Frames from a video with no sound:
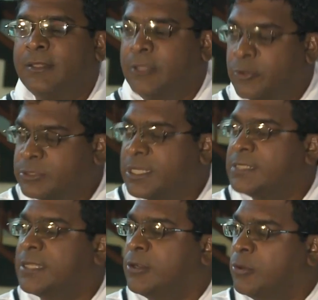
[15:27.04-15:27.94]
Those
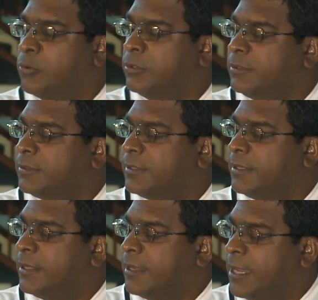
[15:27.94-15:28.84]
days are gone.
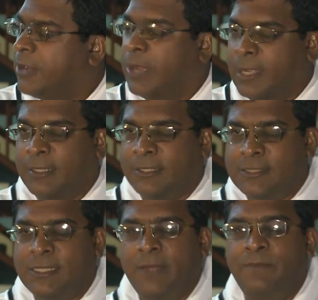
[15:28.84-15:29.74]
Now under
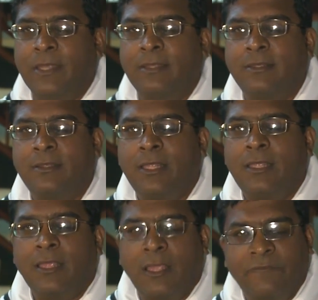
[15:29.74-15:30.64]
this government,
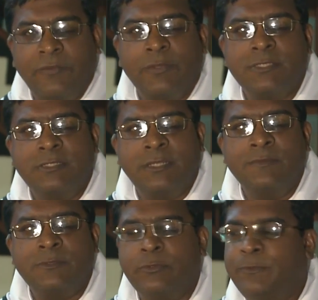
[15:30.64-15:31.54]
everyone's
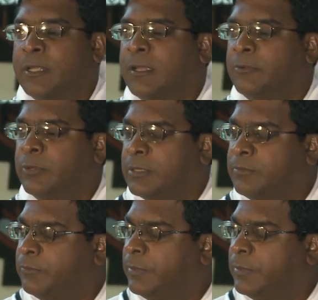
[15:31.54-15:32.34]
dreams will come